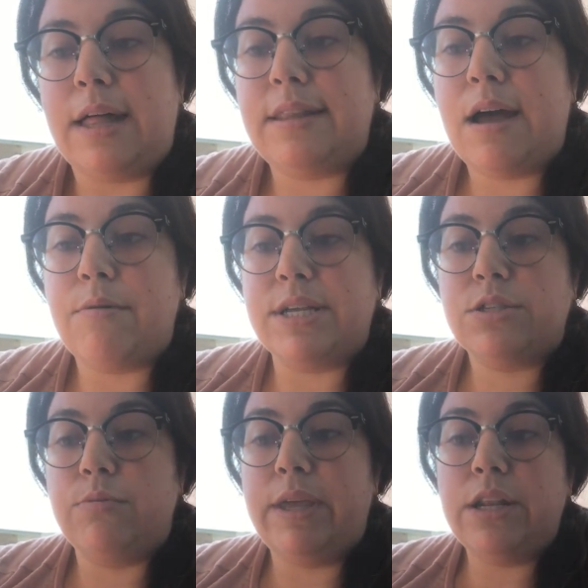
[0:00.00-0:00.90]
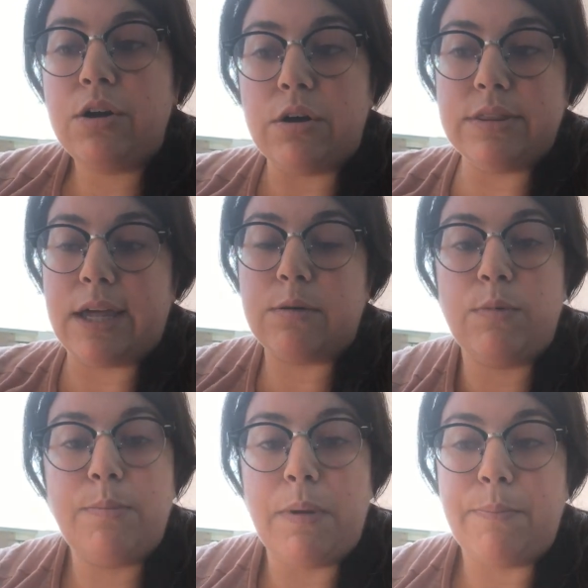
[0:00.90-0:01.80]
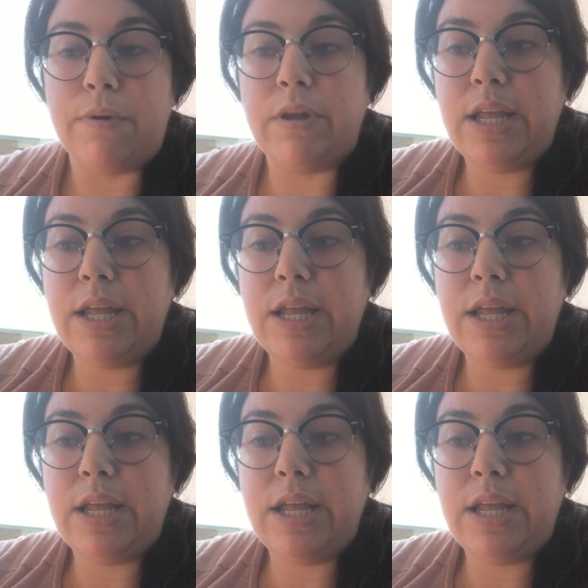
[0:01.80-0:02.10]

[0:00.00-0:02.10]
allow us to be in contact with people